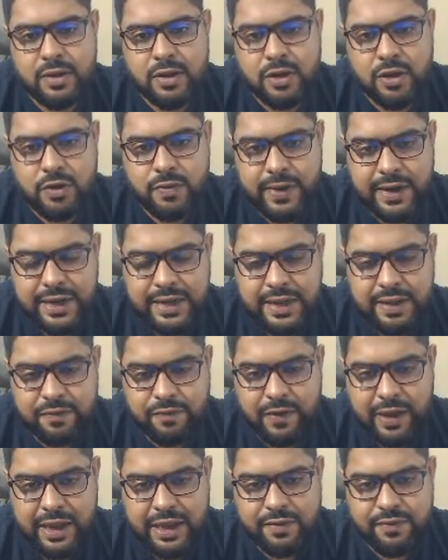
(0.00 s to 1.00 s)

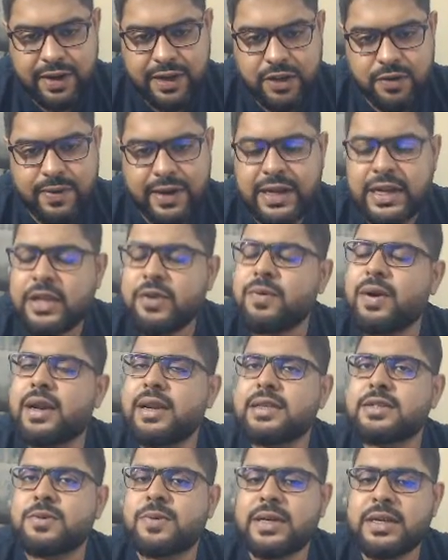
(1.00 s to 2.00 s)
25 and 21
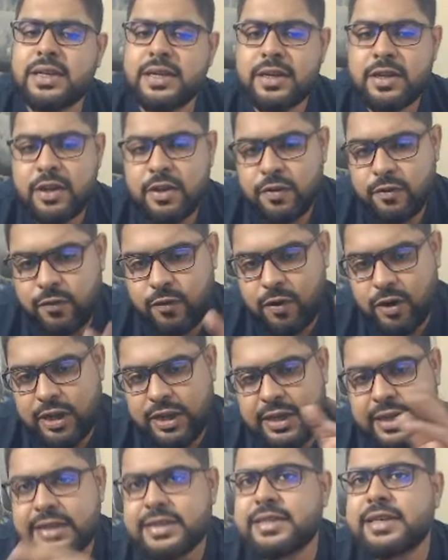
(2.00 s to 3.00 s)
is what?
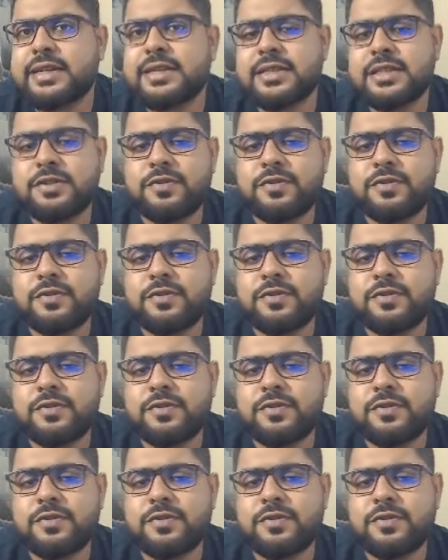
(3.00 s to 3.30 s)
46.